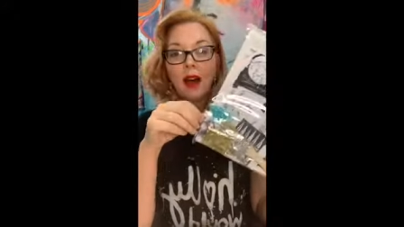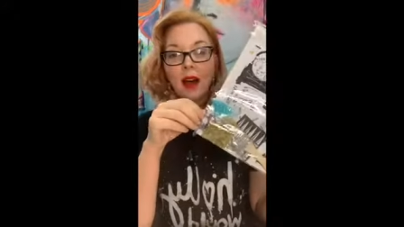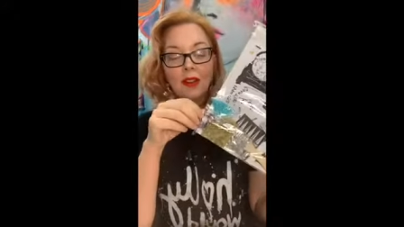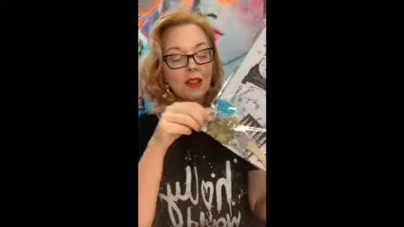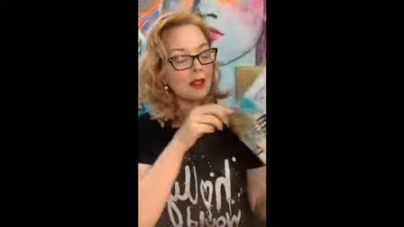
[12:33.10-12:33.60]

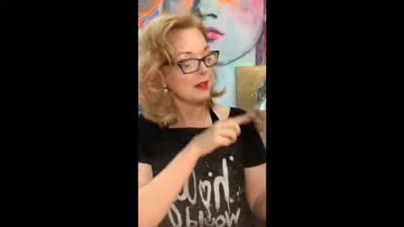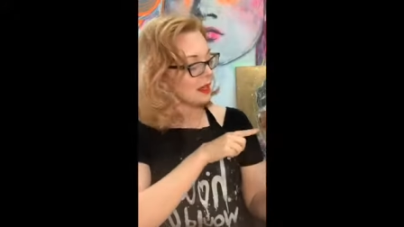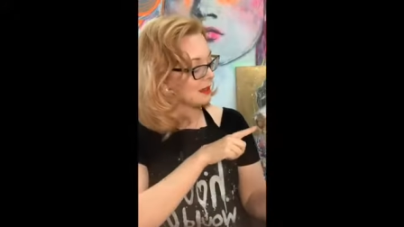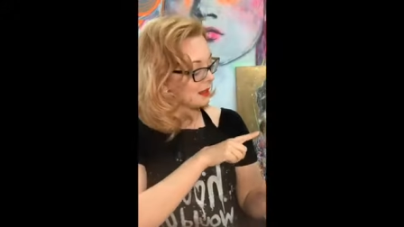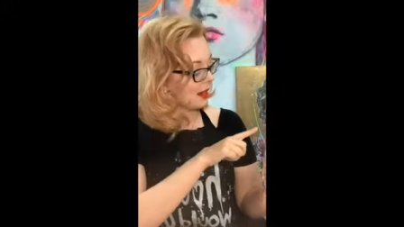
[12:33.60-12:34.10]
just things
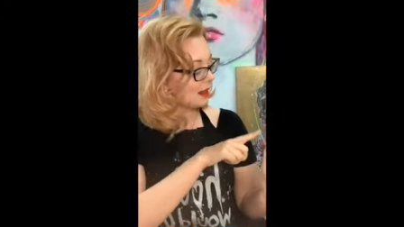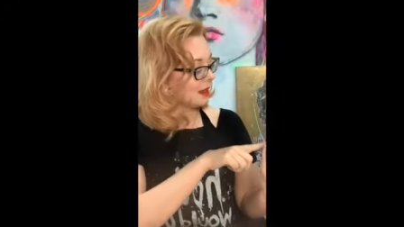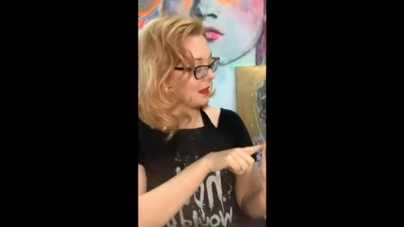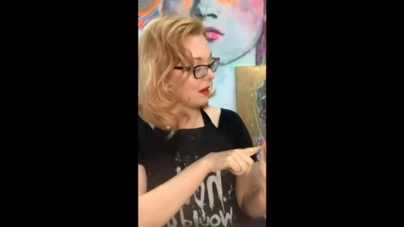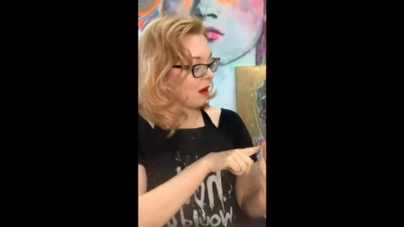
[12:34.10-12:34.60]
that I think
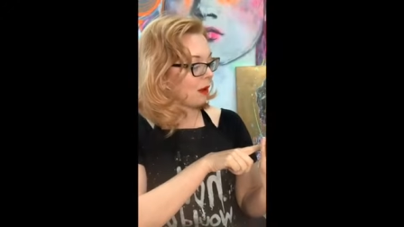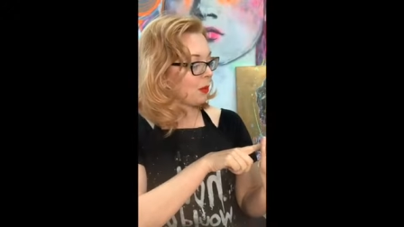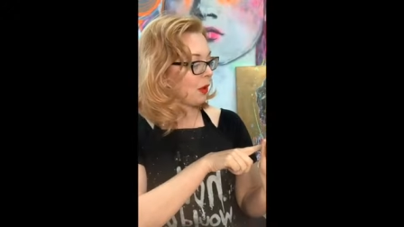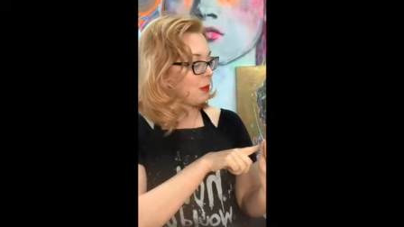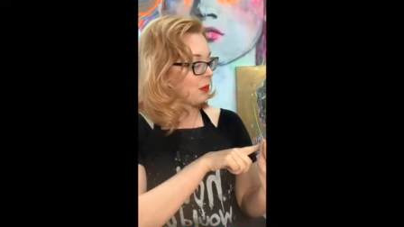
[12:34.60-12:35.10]
are
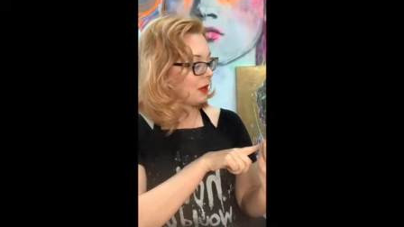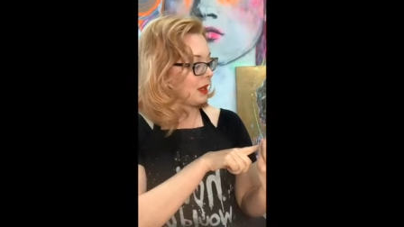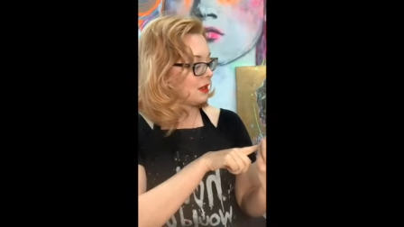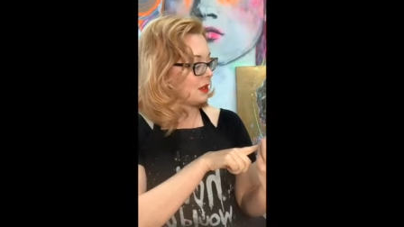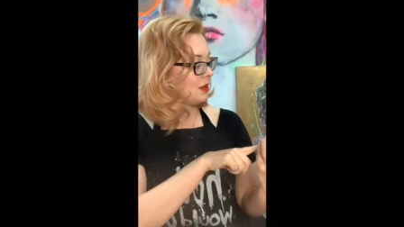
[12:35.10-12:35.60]
appropriate
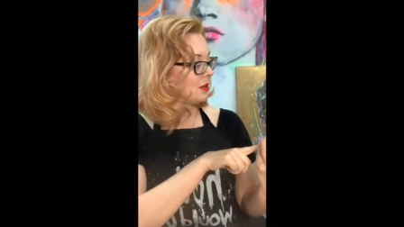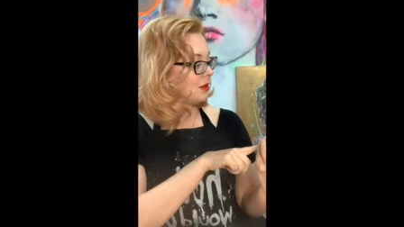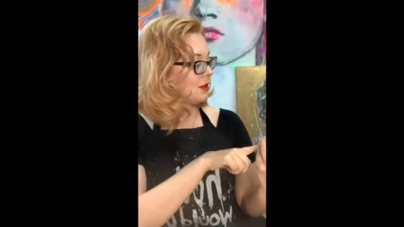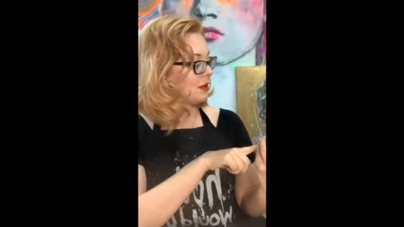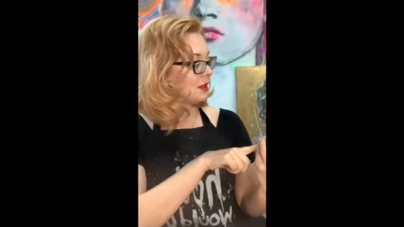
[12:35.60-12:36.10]

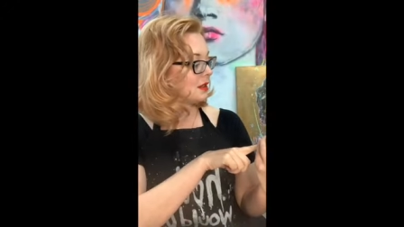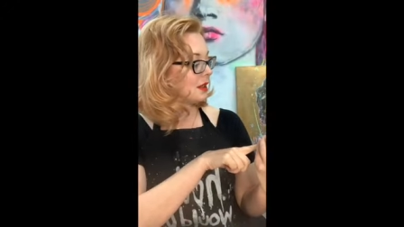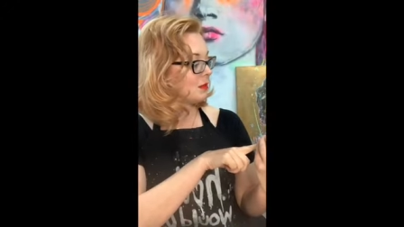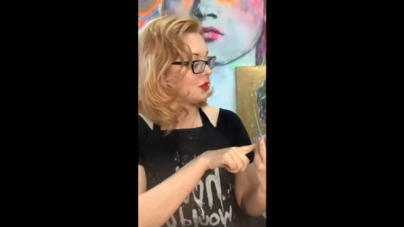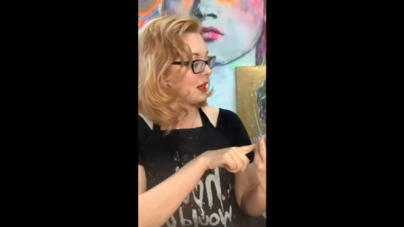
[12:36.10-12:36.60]
to the
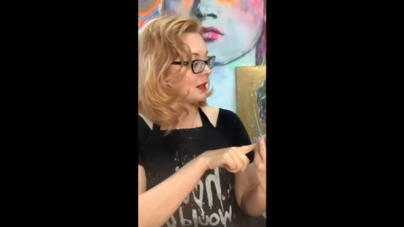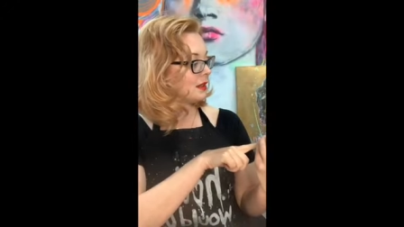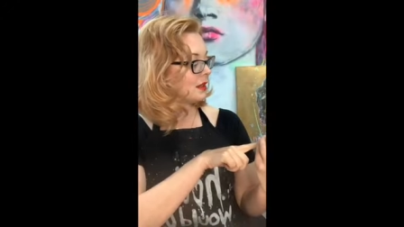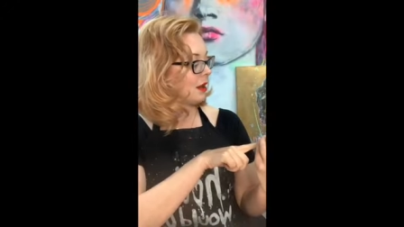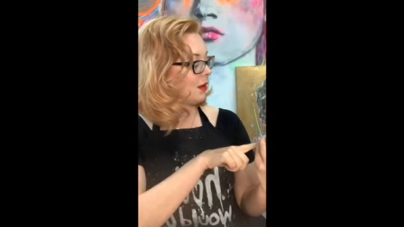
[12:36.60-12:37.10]
subject.
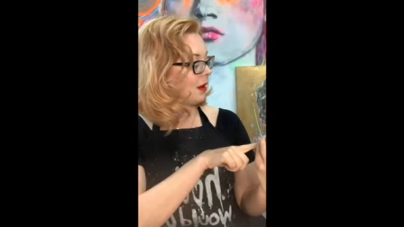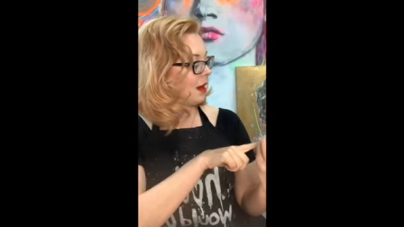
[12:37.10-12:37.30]
So